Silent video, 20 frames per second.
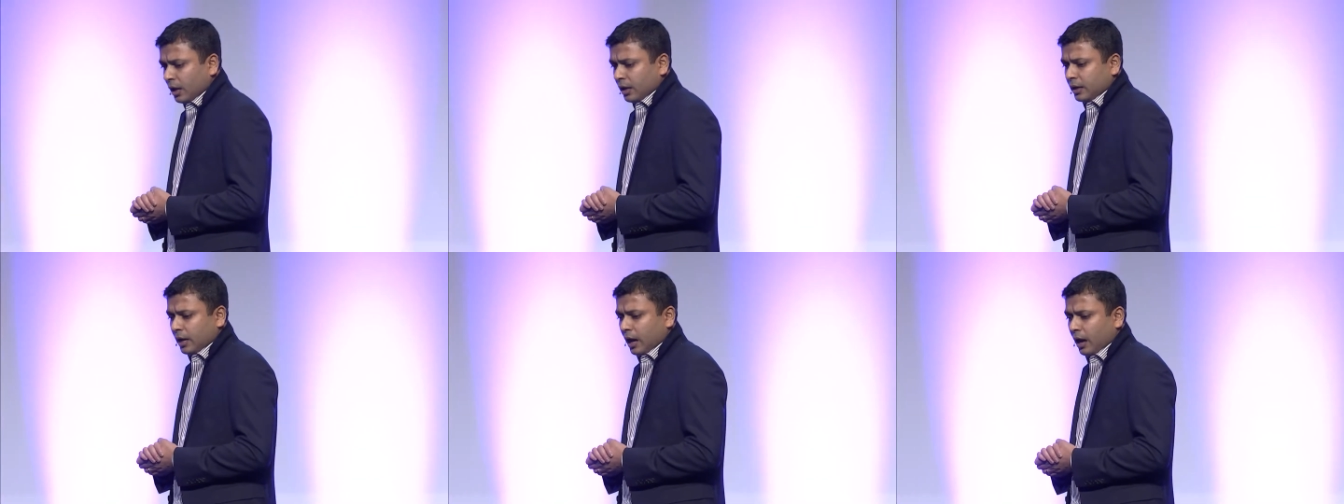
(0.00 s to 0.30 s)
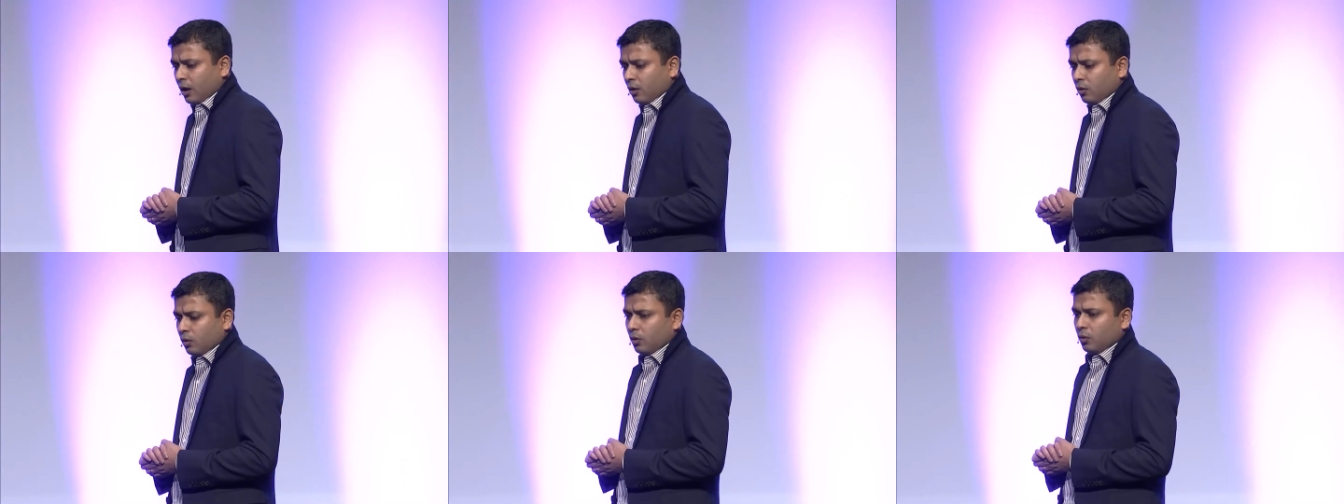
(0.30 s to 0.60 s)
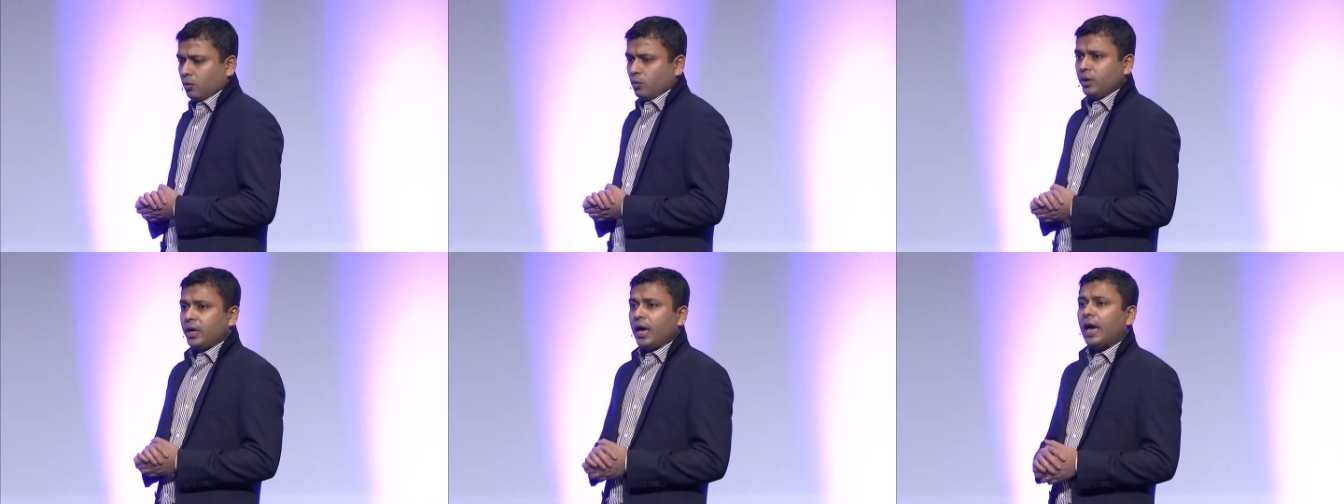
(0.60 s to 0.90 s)
Now,
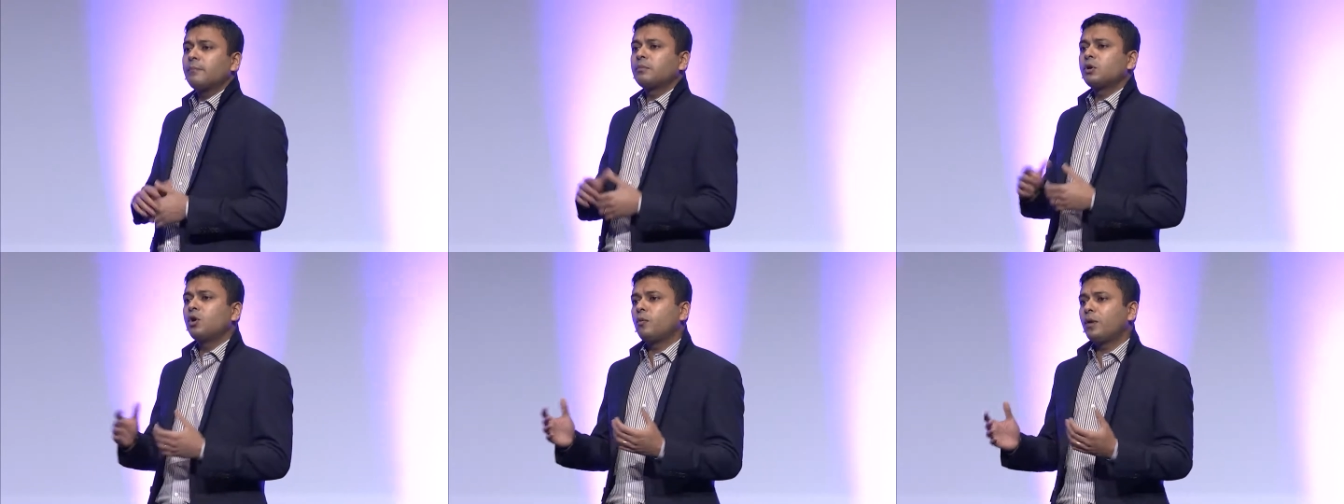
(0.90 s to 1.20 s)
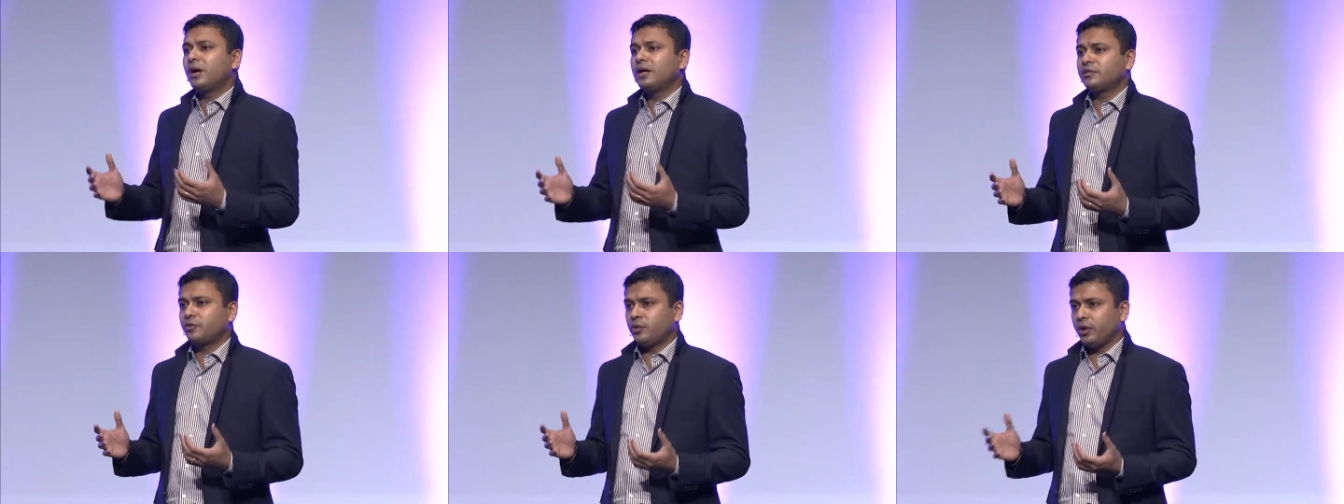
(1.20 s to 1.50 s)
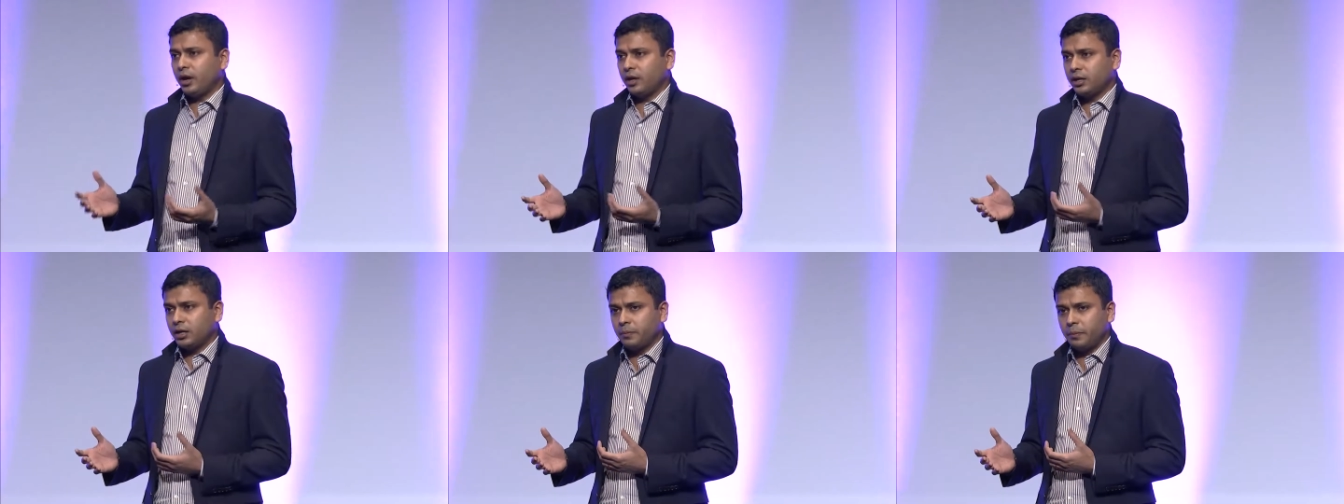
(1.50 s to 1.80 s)
we have globally three
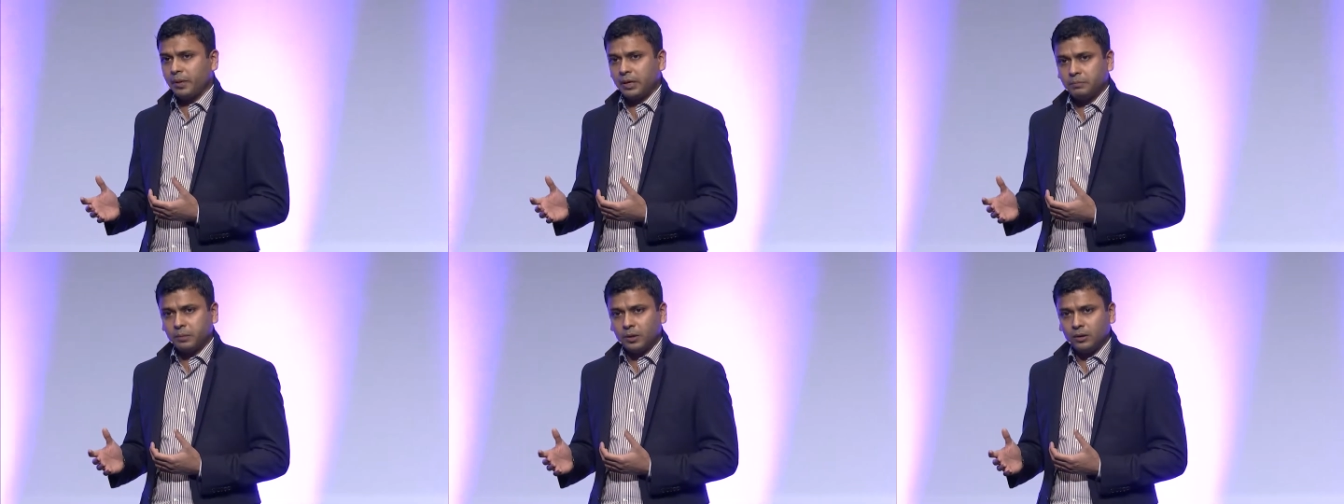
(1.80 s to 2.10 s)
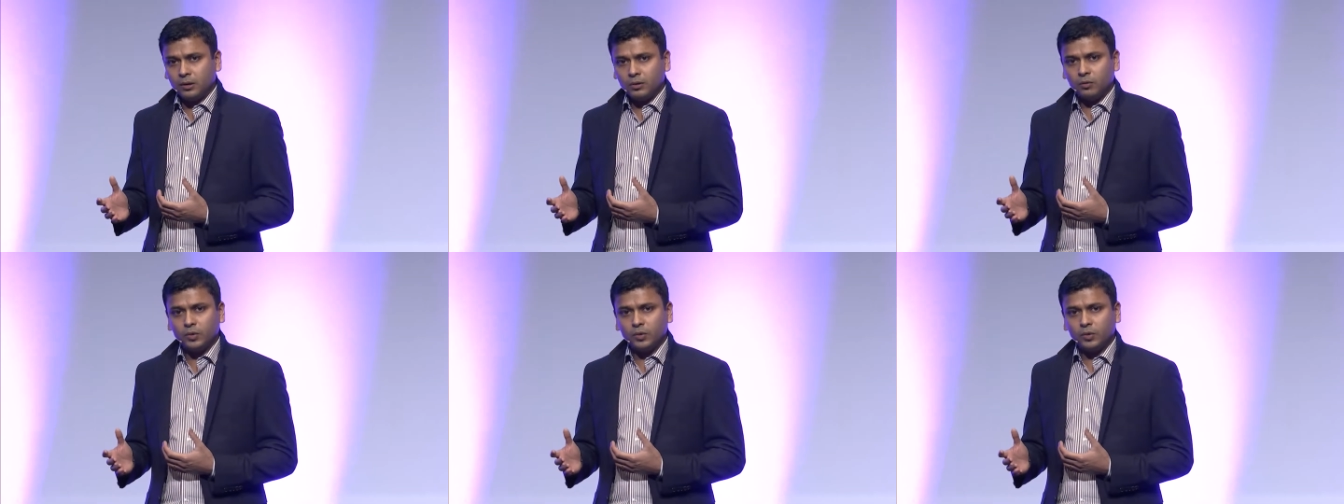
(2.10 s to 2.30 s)
hundred people.